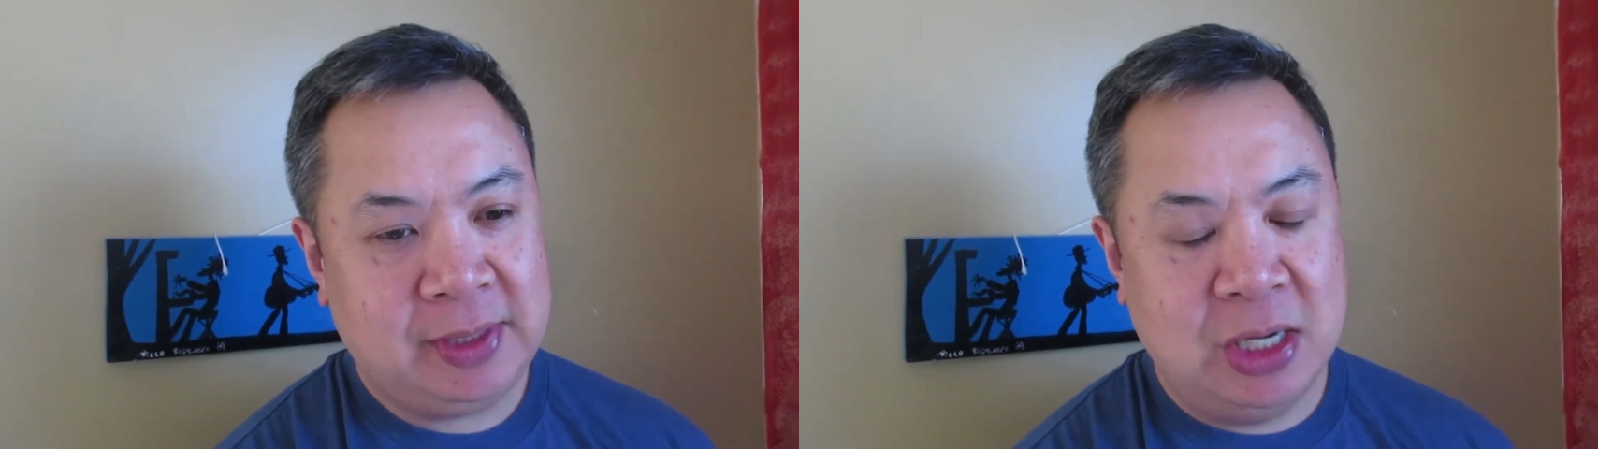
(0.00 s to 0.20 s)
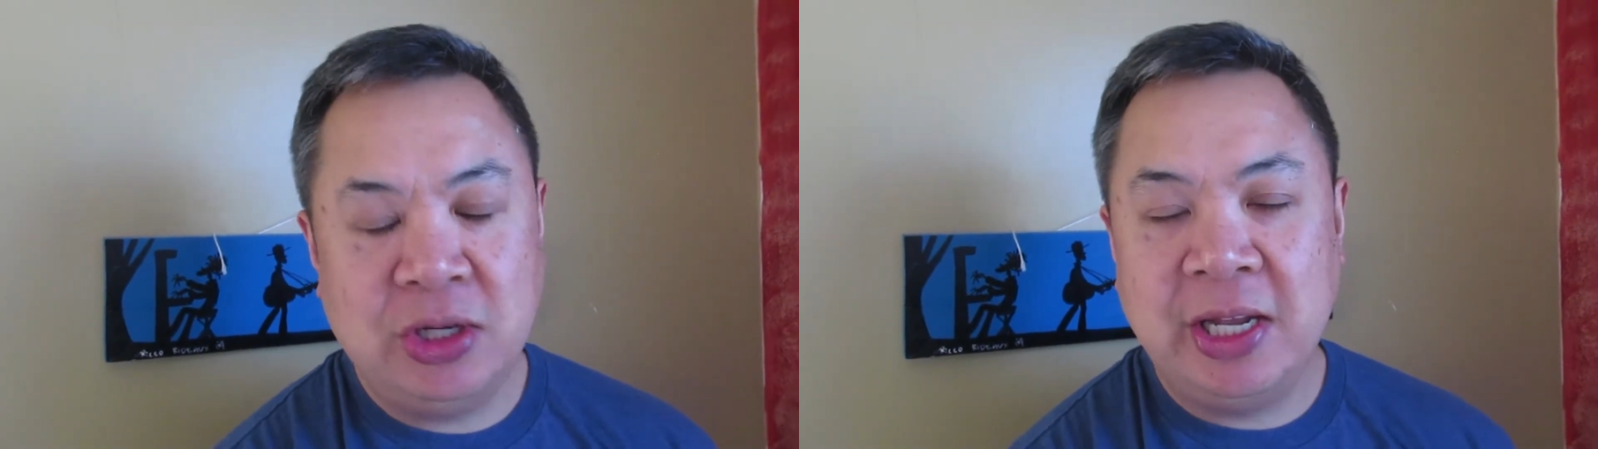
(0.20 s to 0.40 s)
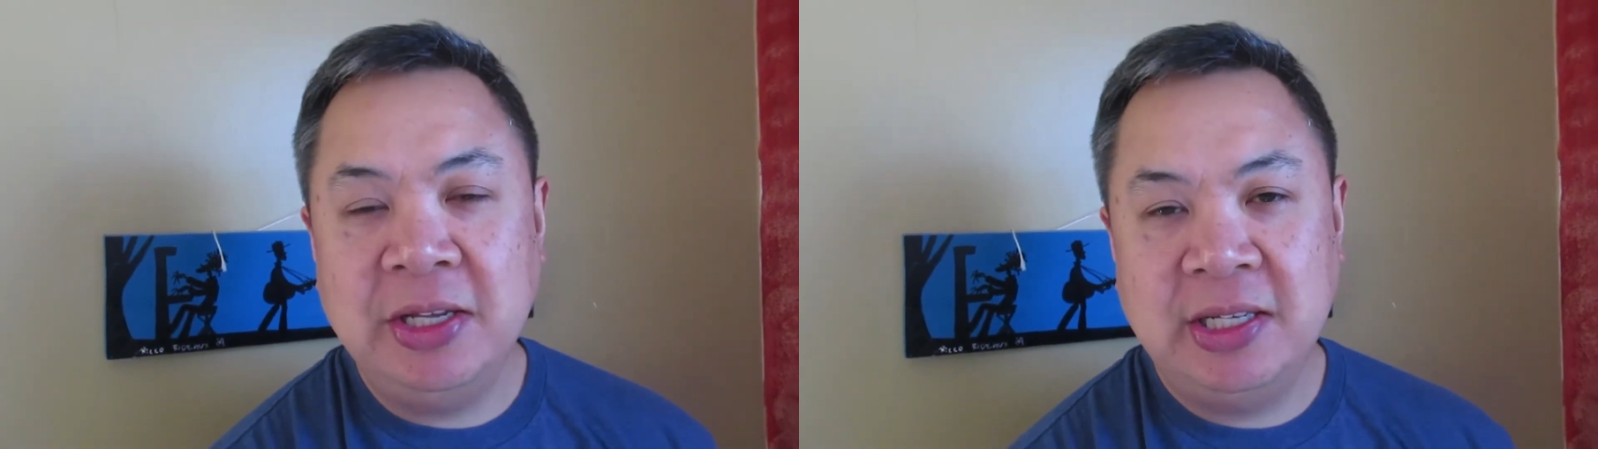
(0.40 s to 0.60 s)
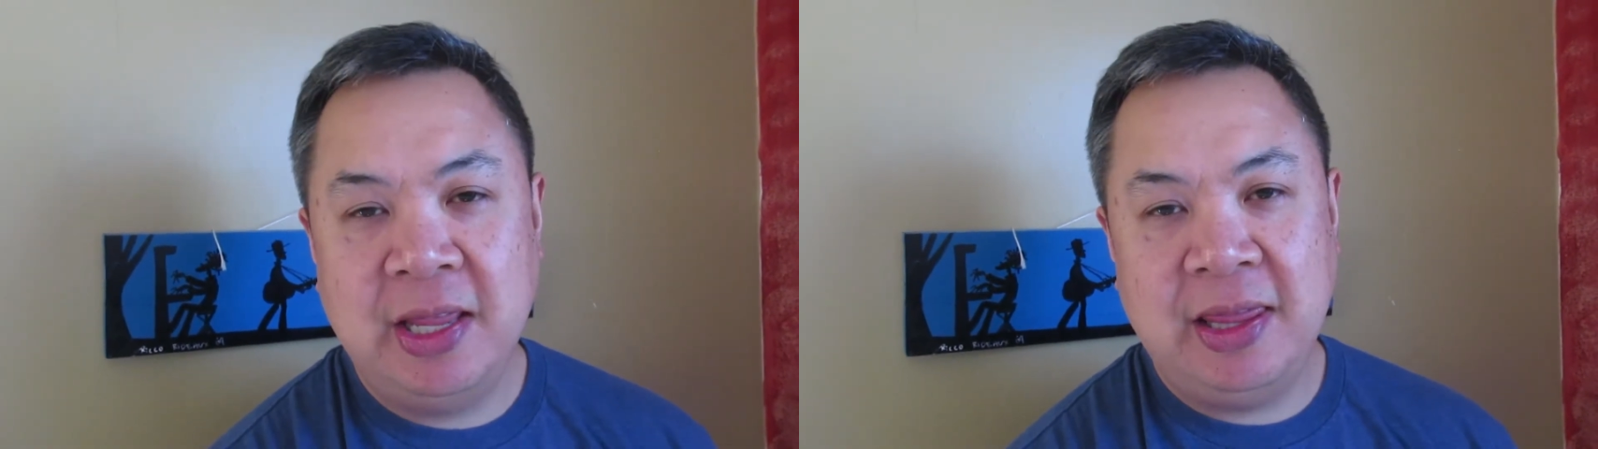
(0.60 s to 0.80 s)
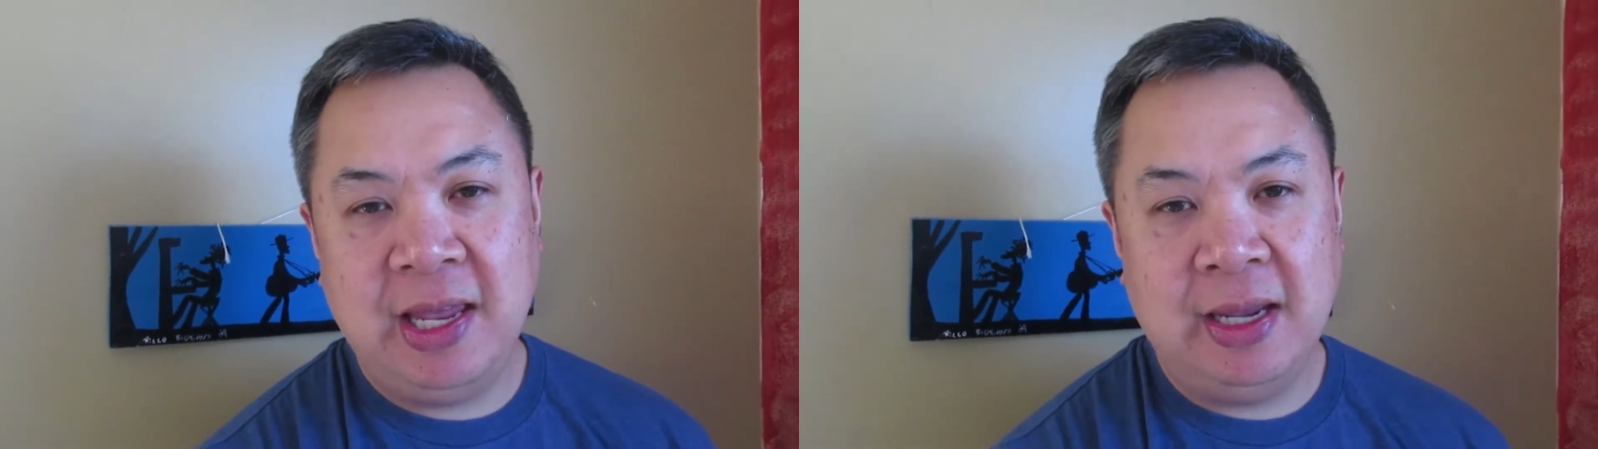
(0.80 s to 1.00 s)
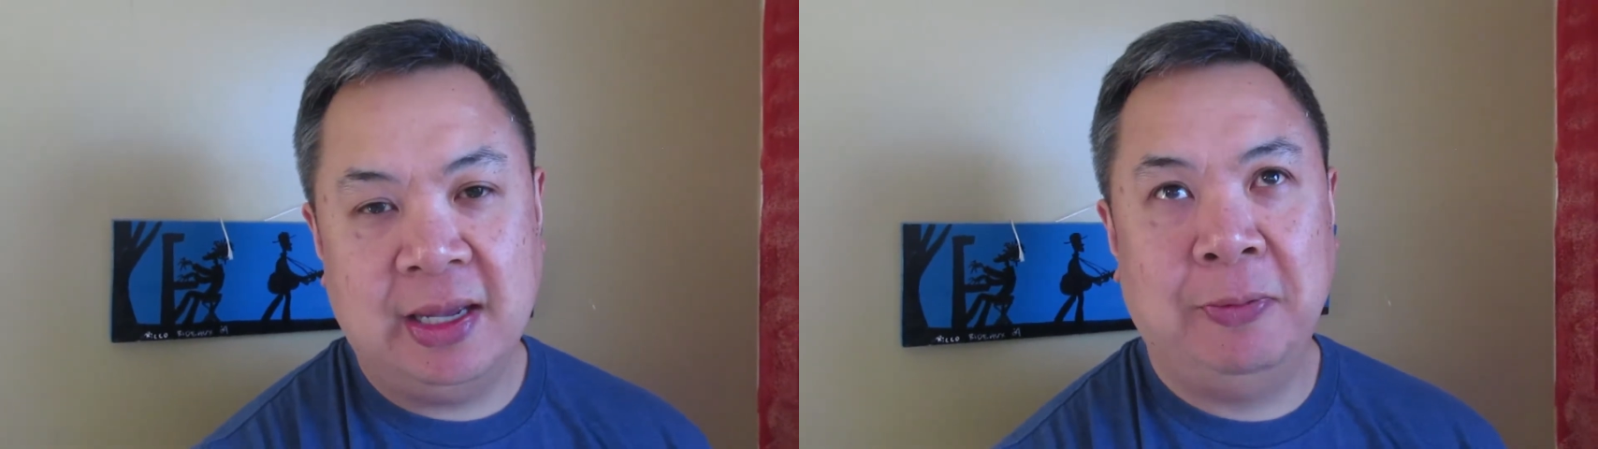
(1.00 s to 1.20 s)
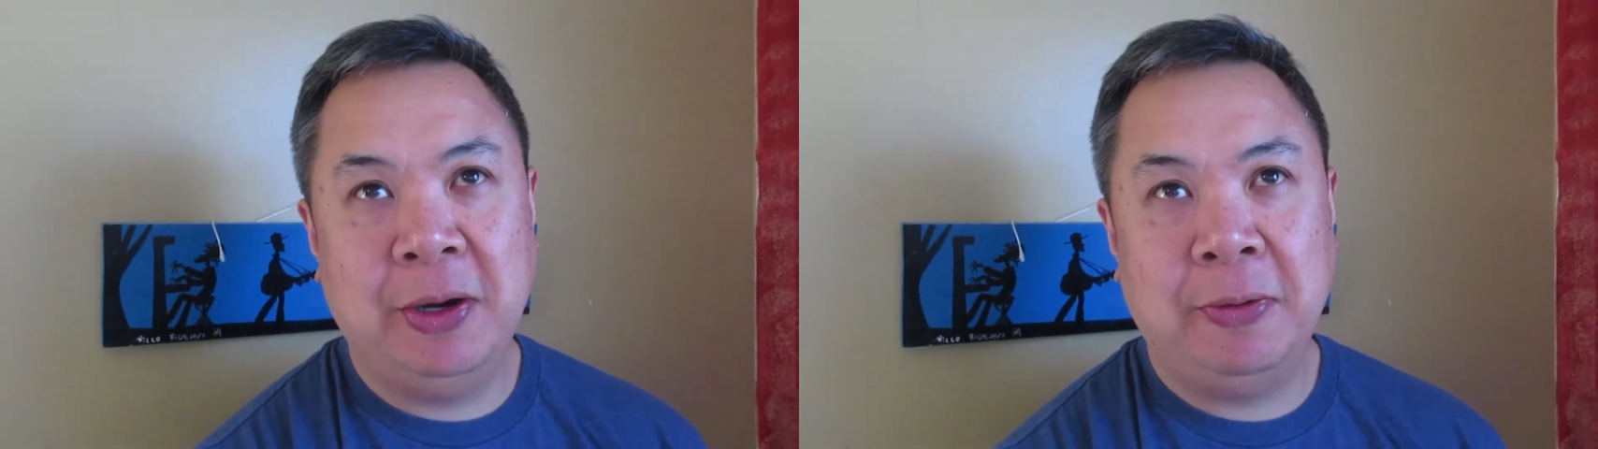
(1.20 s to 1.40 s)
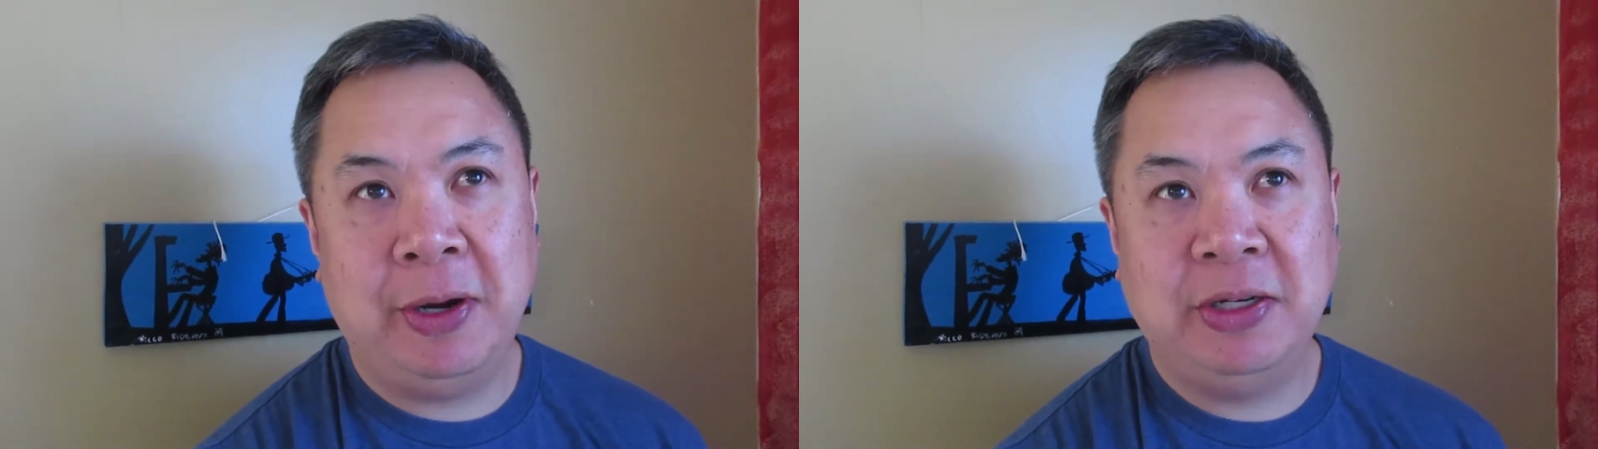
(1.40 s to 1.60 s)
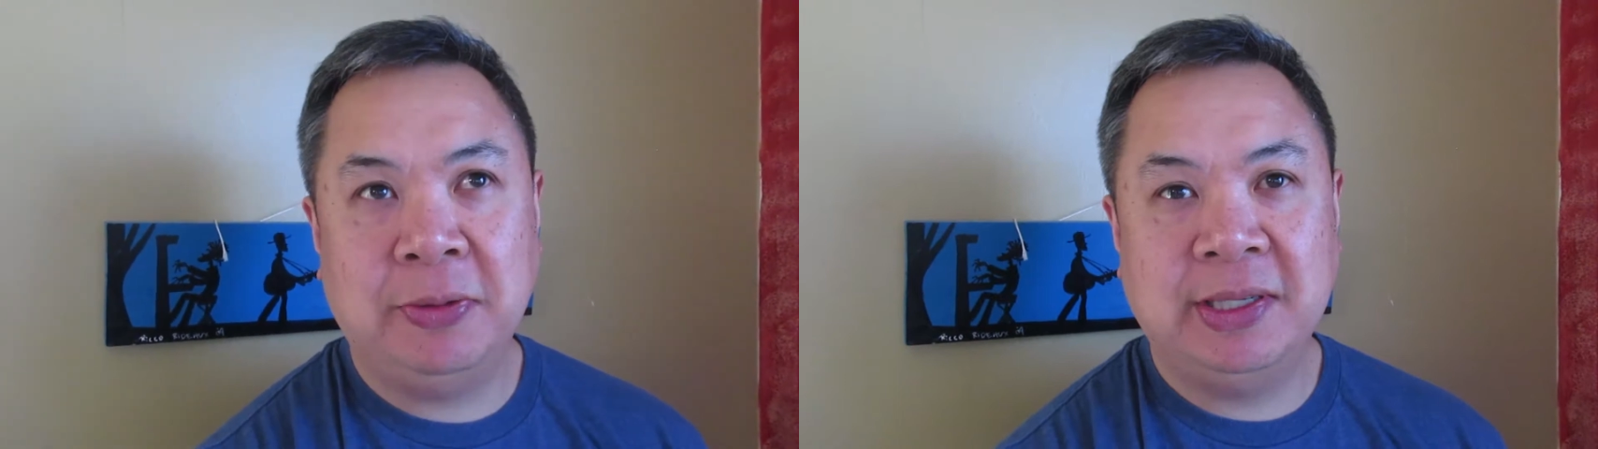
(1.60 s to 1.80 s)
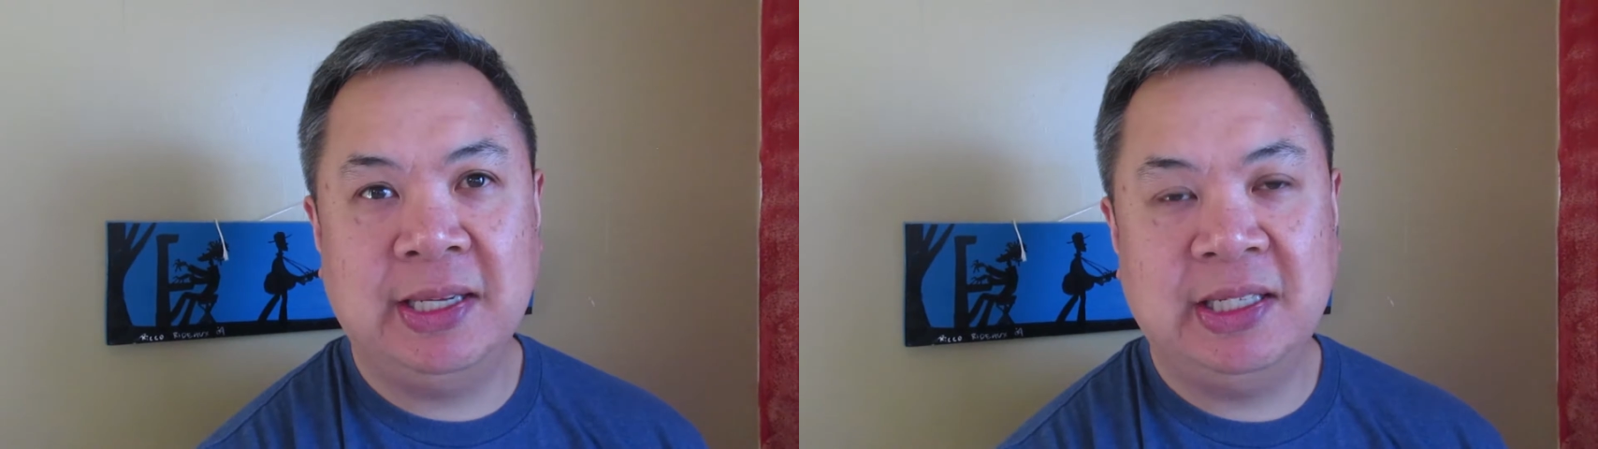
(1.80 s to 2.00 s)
So I used to think when Rachel was in